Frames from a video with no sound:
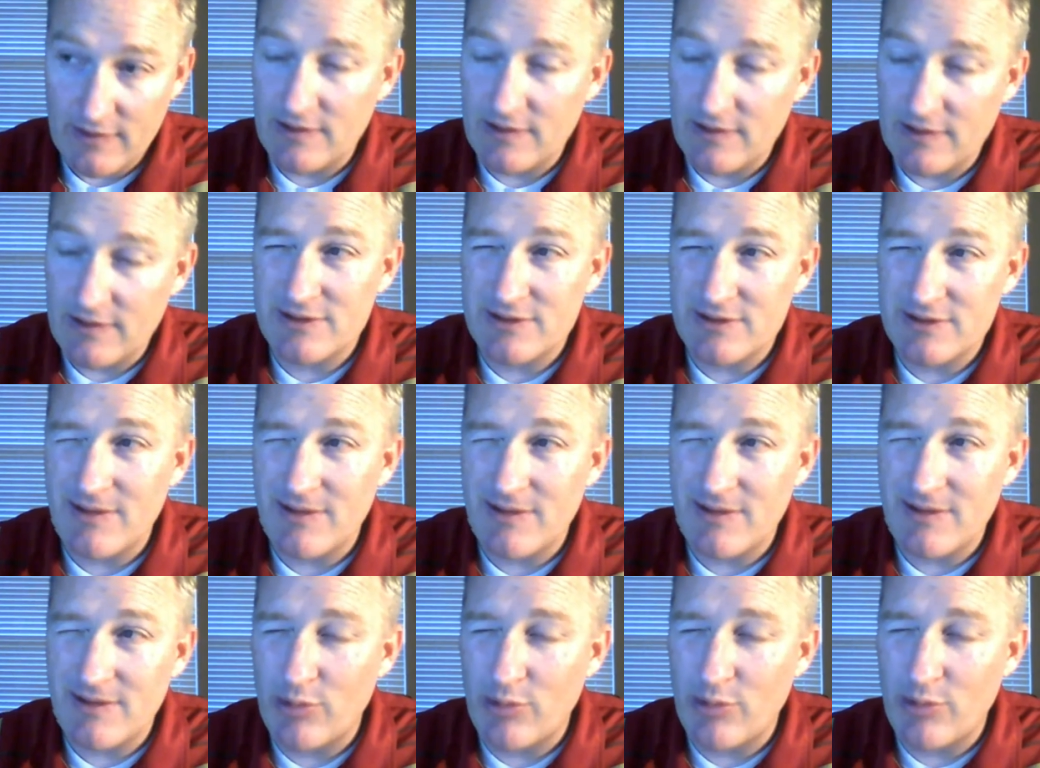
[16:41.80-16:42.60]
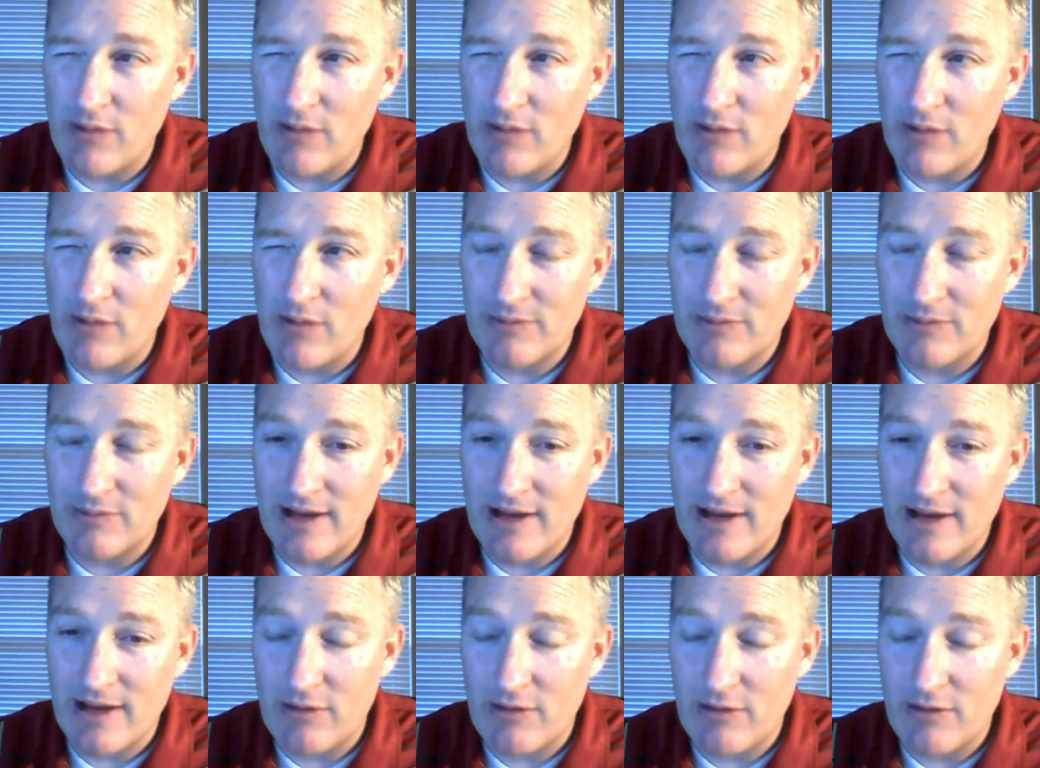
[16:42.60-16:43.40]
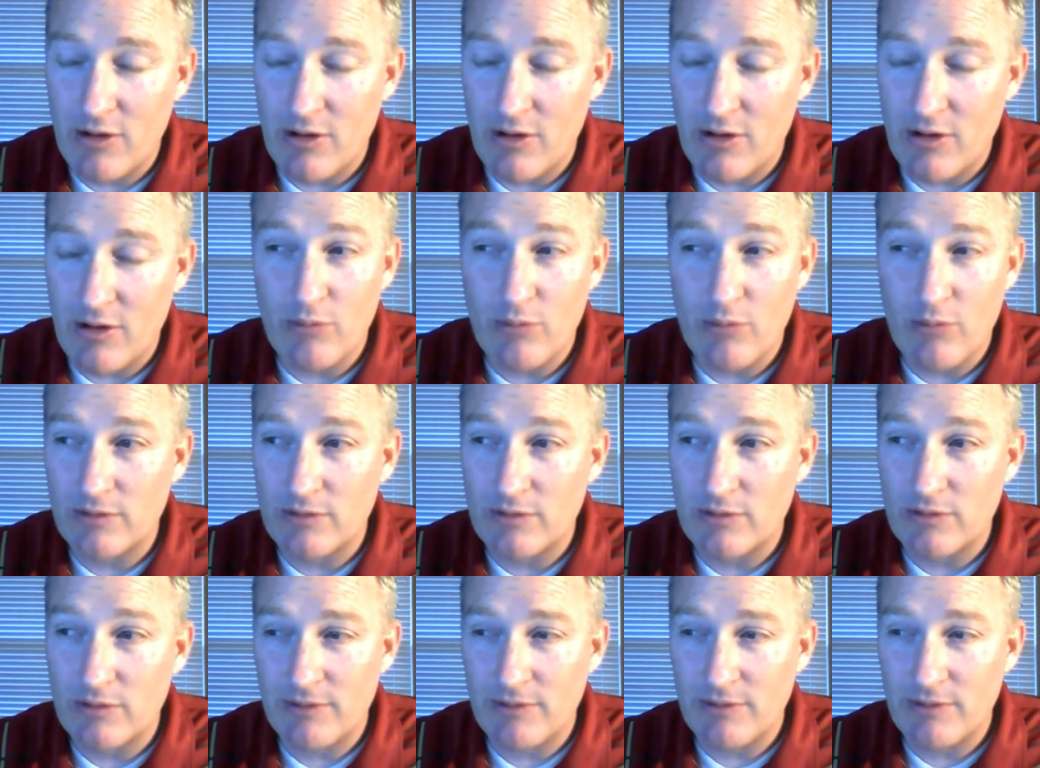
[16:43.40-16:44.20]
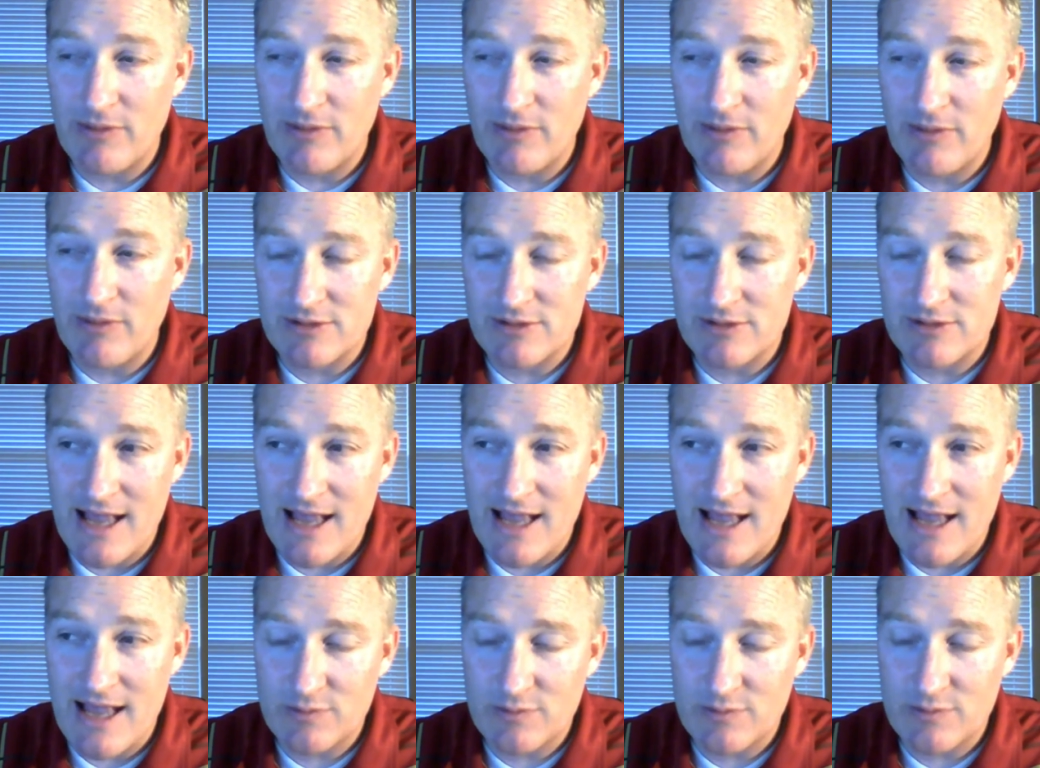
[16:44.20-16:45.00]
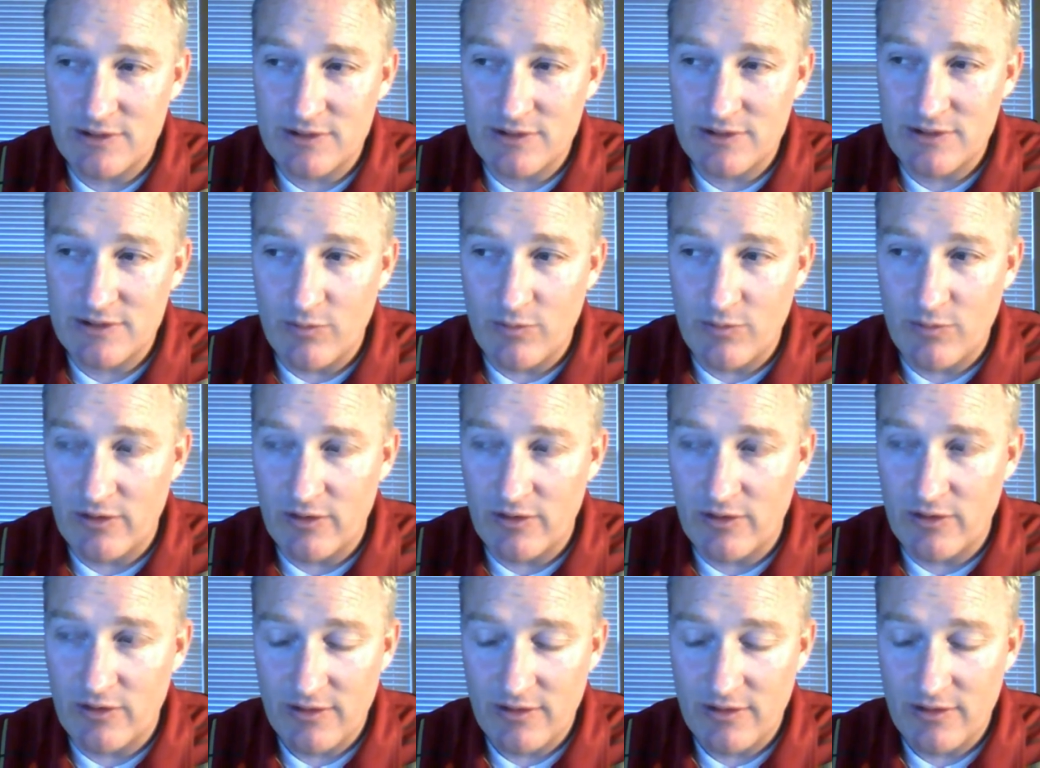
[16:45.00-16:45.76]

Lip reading: There was some problem that I got wrong multiple. Maybe it was last week's homework